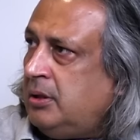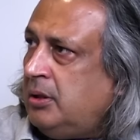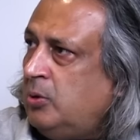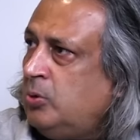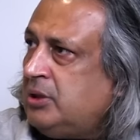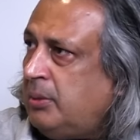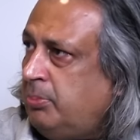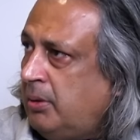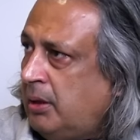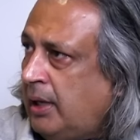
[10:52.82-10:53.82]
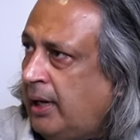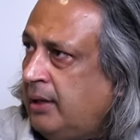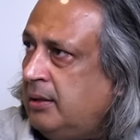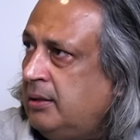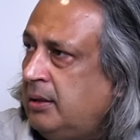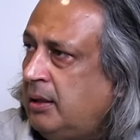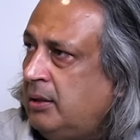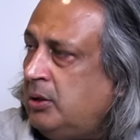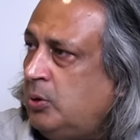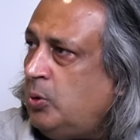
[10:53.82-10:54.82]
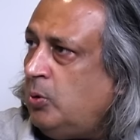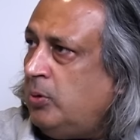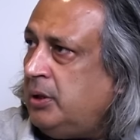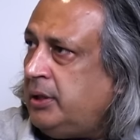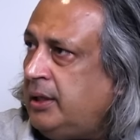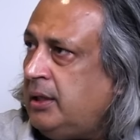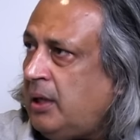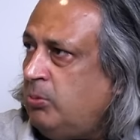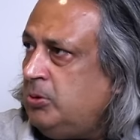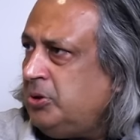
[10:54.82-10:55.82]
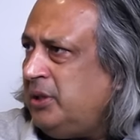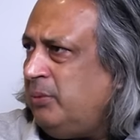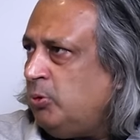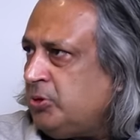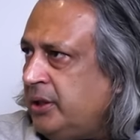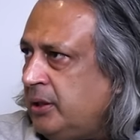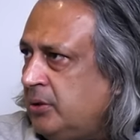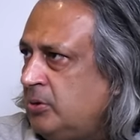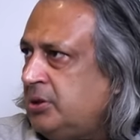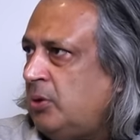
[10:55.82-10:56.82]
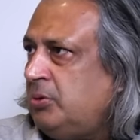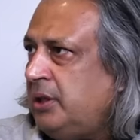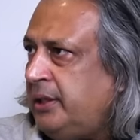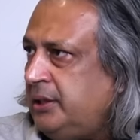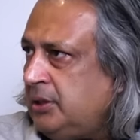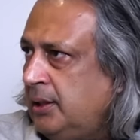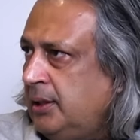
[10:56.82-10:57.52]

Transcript: rose up and took over till Kabul. So they mostly controlled south and east.